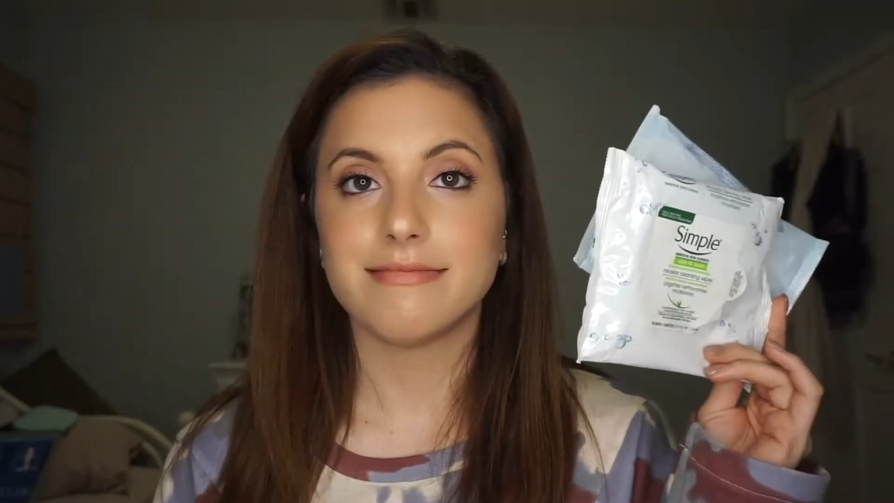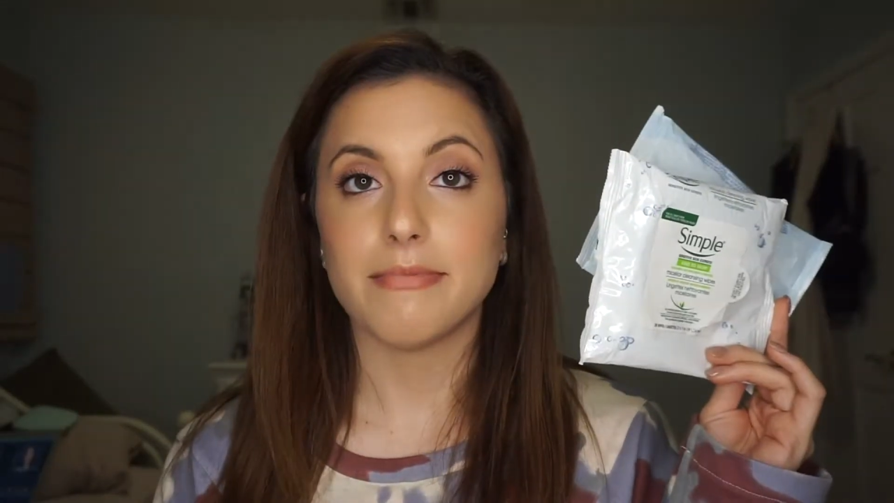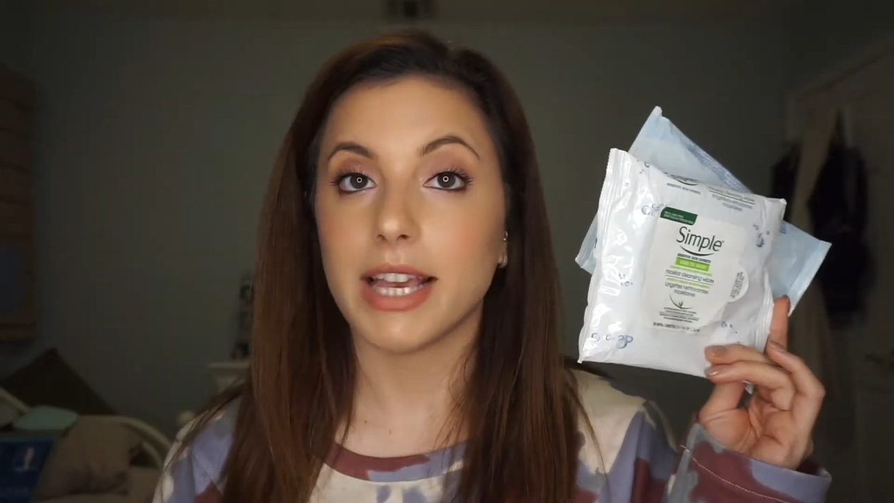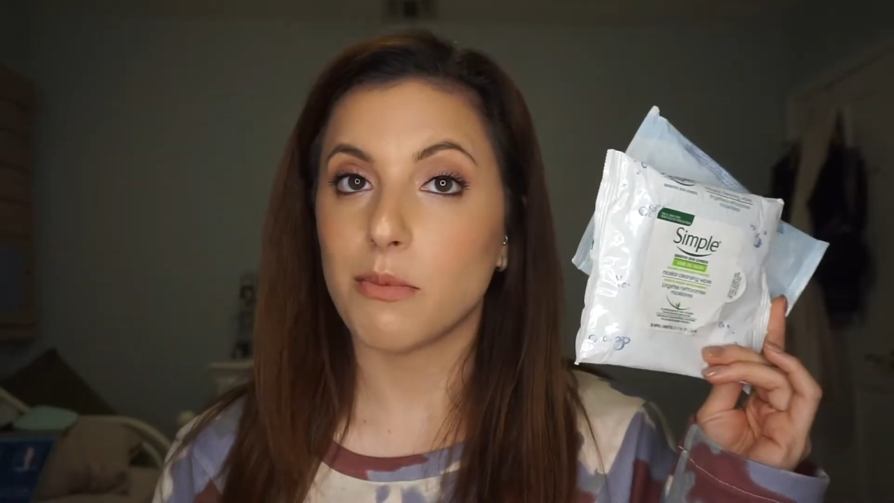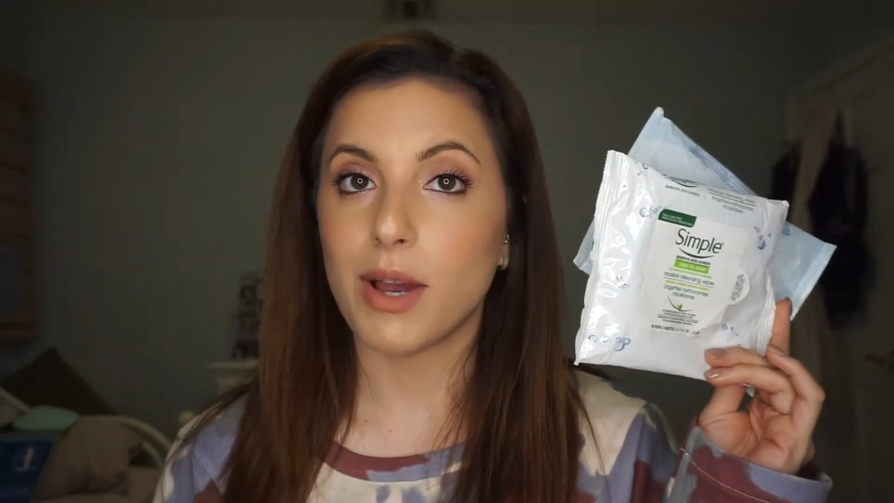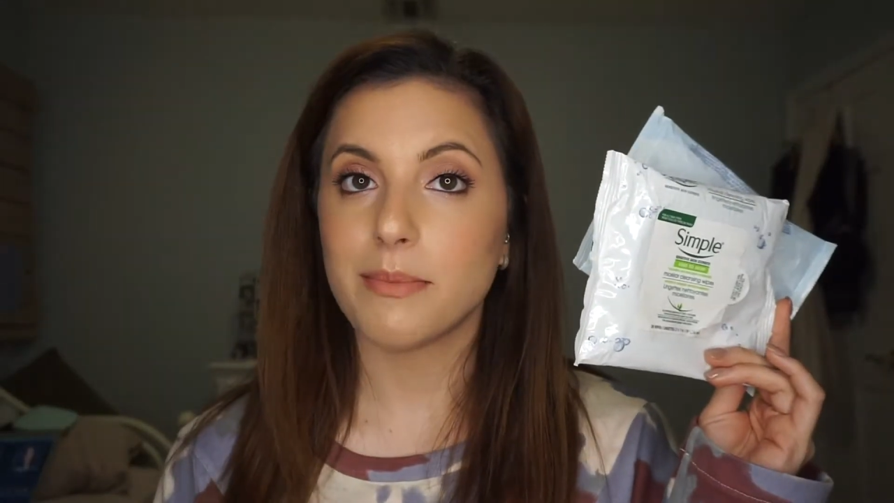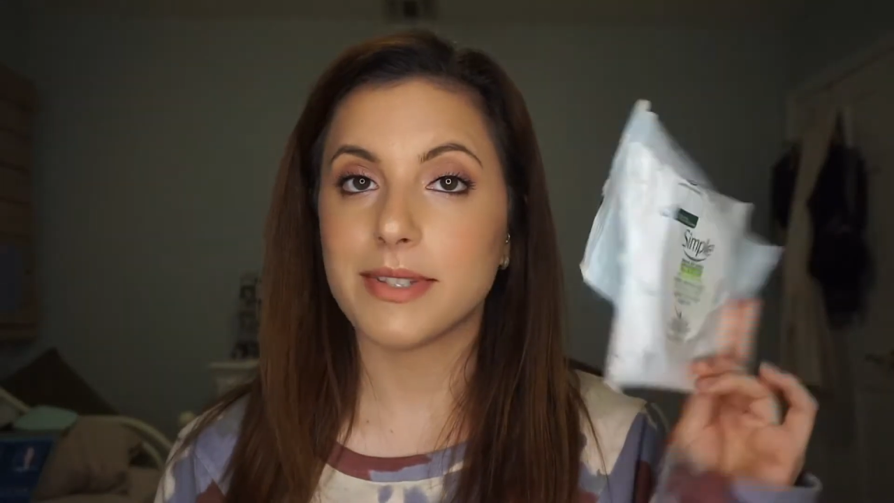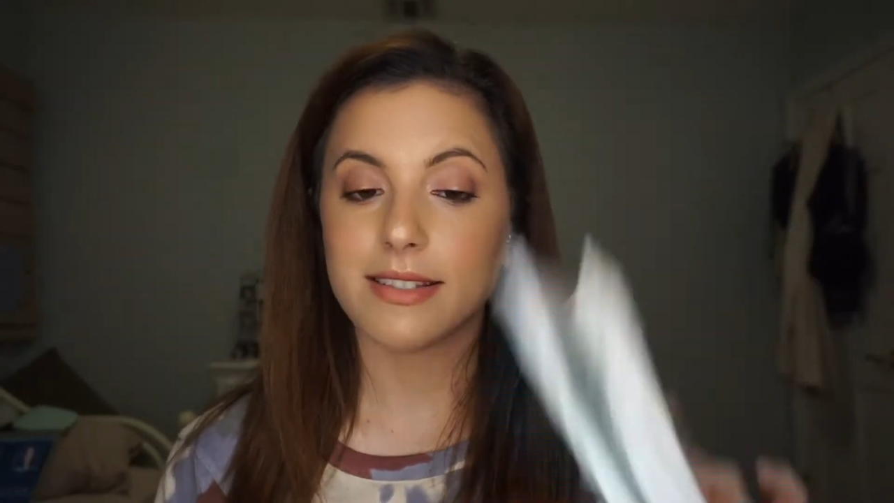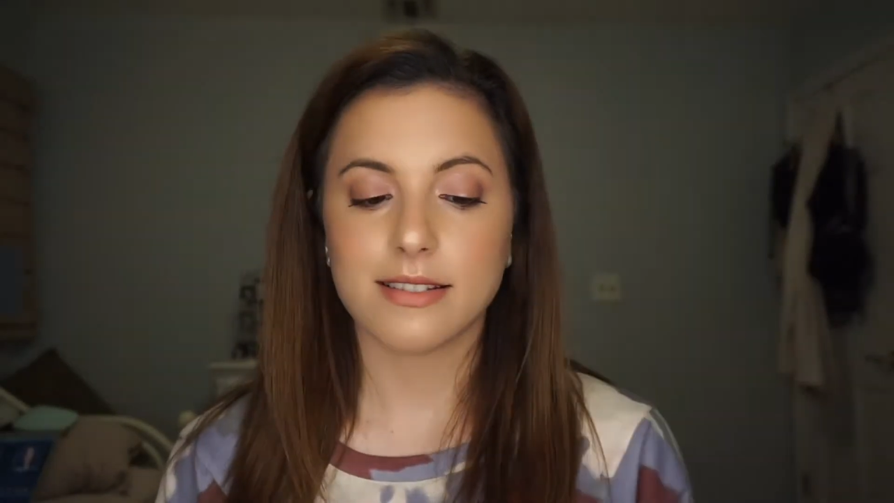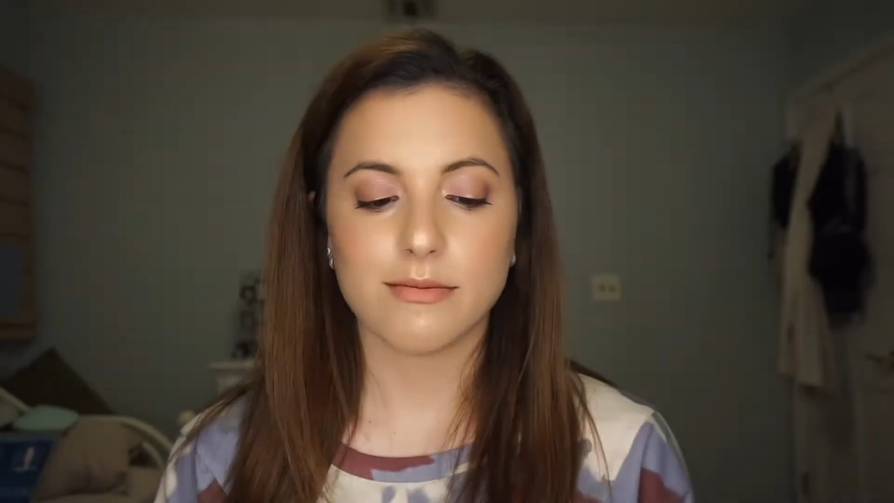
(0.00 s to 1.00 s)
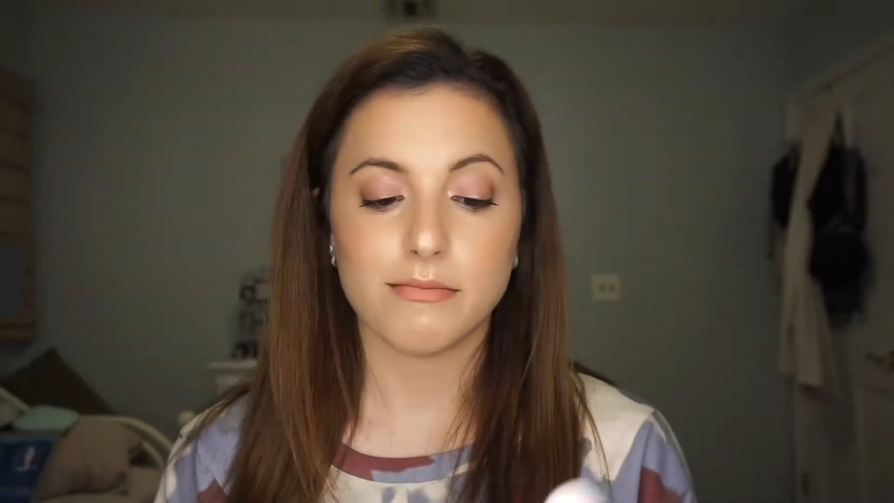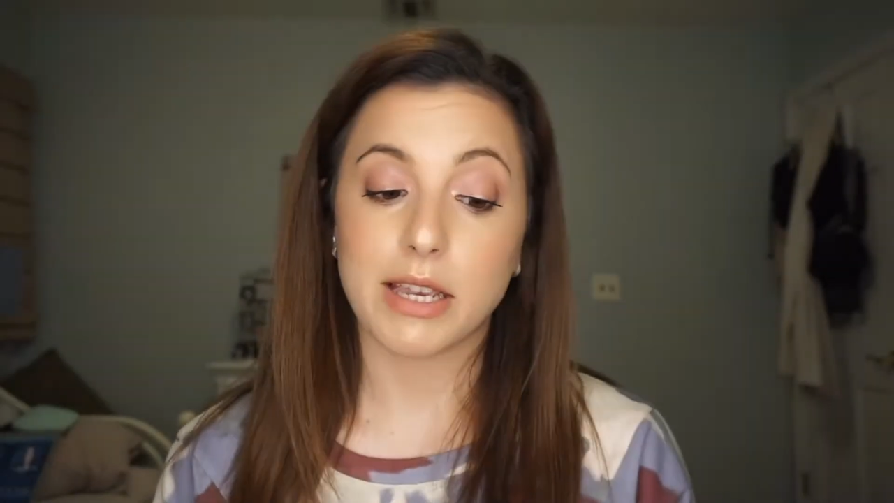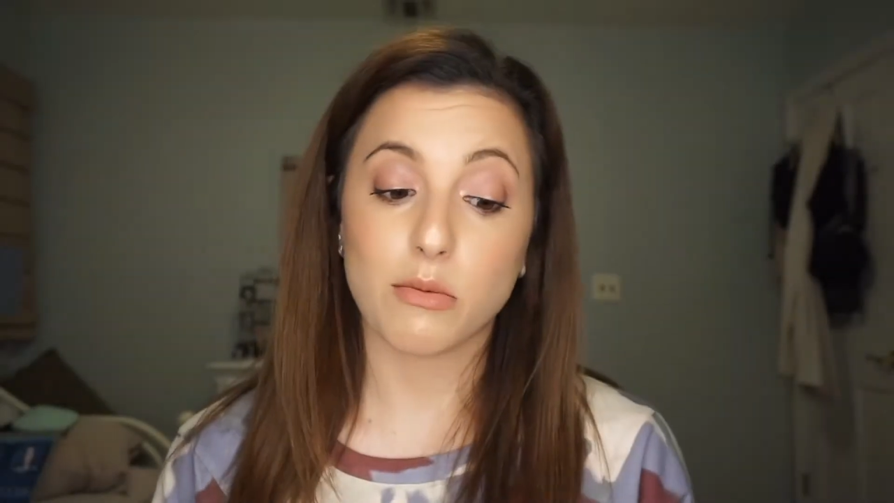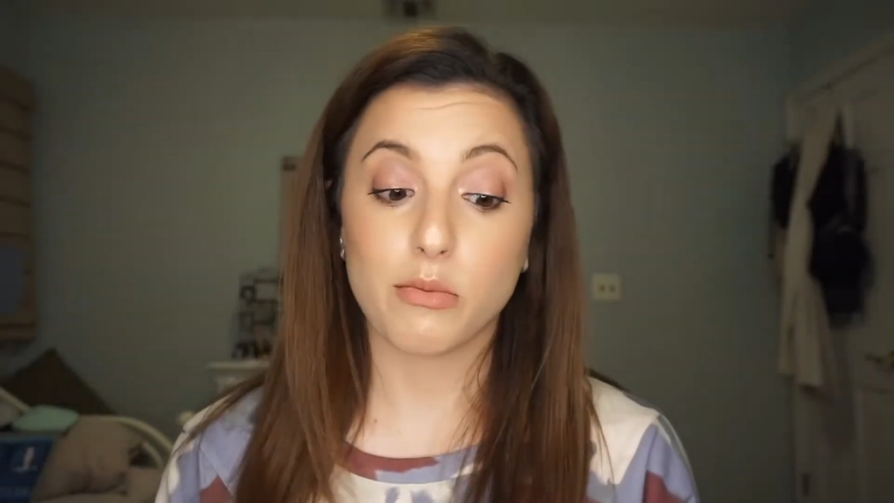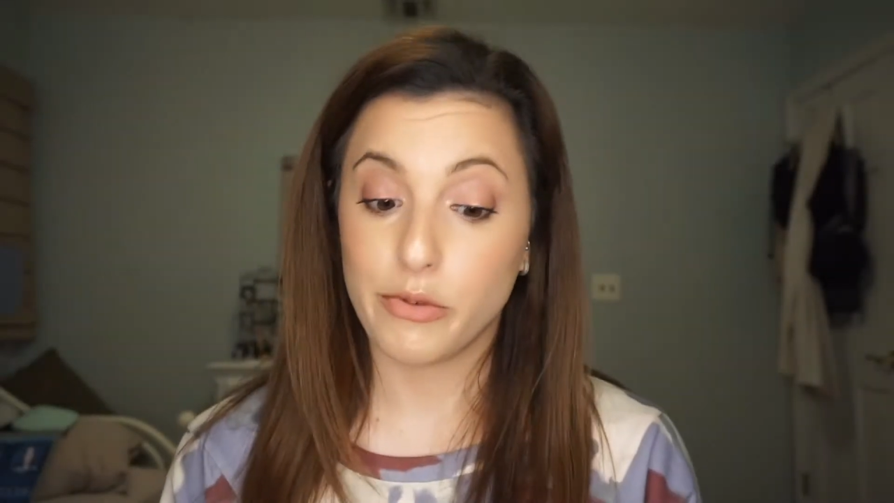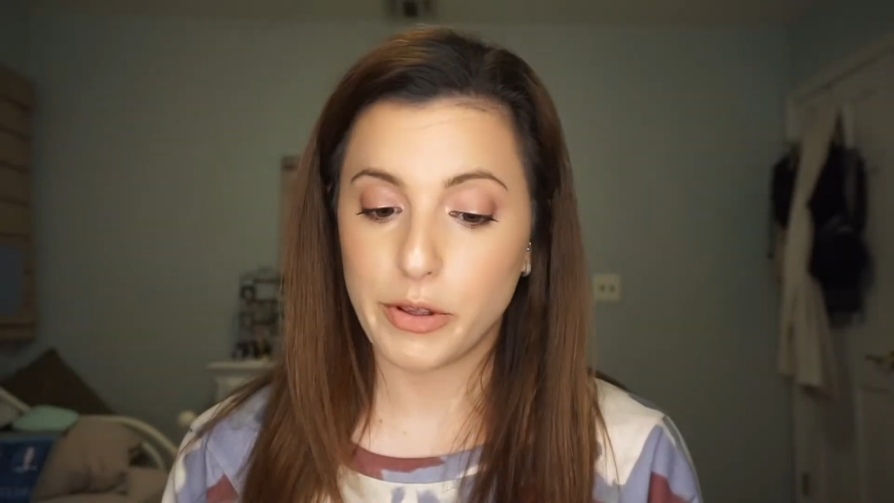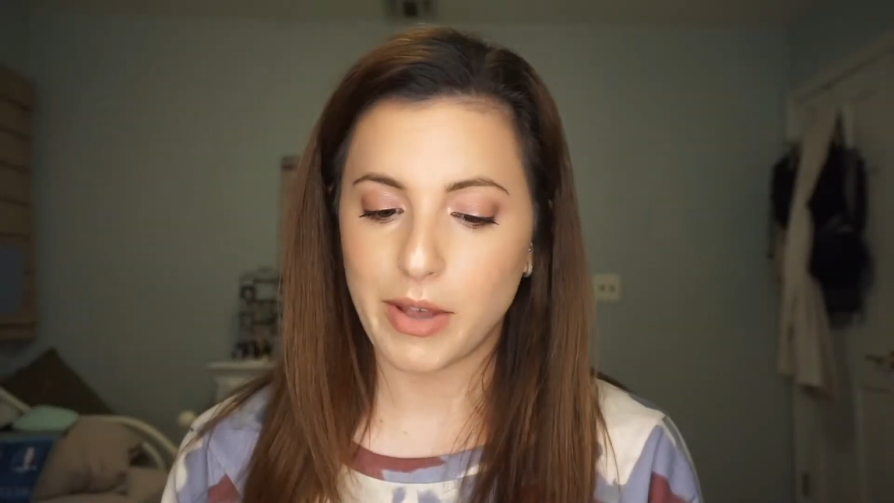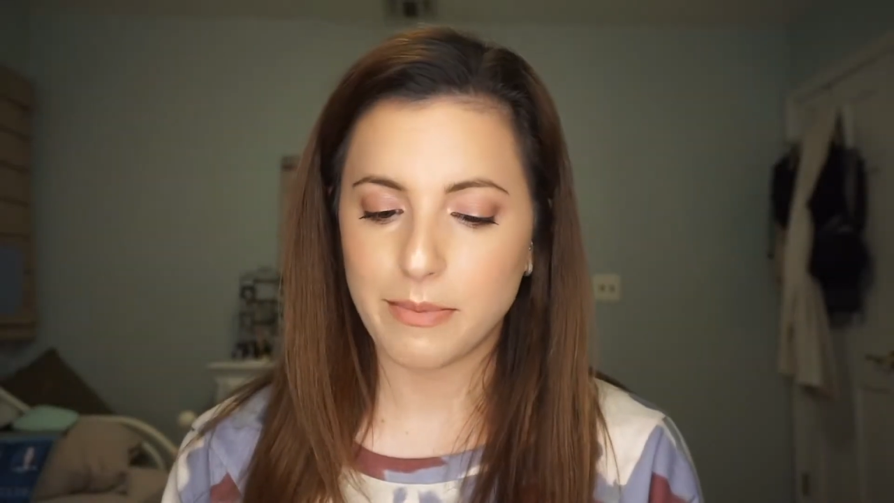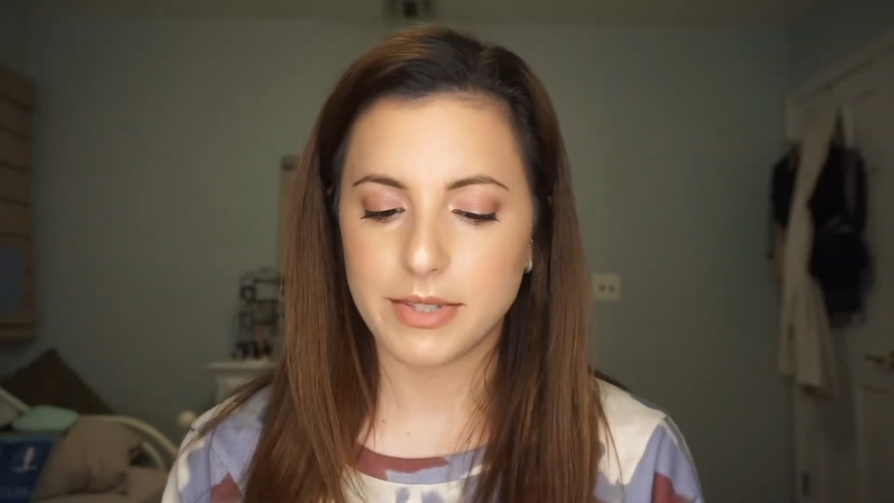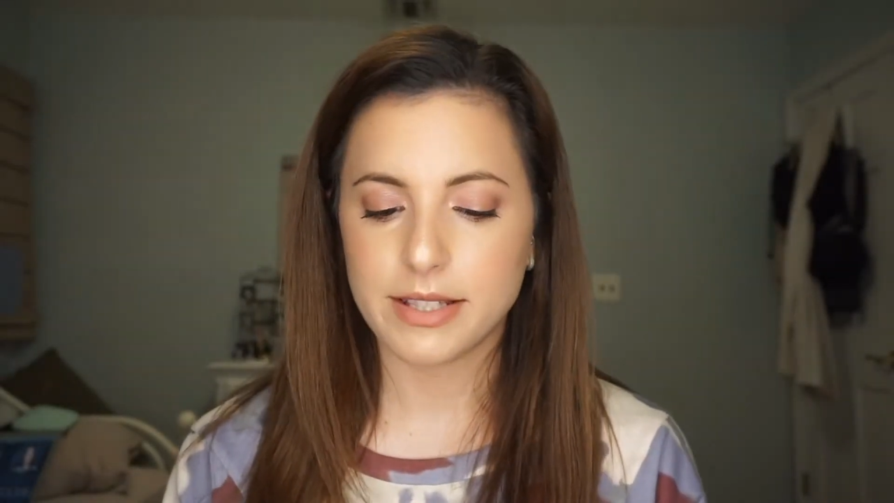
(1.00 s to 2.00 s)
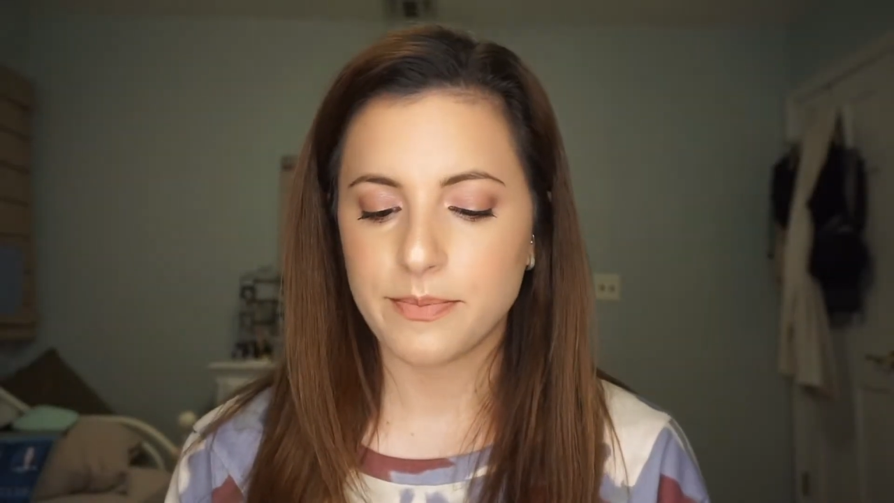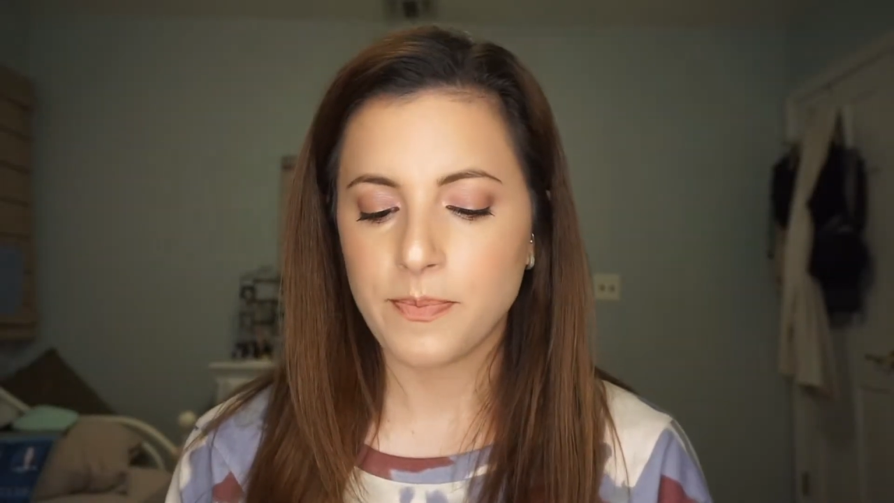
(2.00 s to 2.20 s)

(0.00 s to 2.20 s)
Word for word: makeup wipes, makeup removing wipes.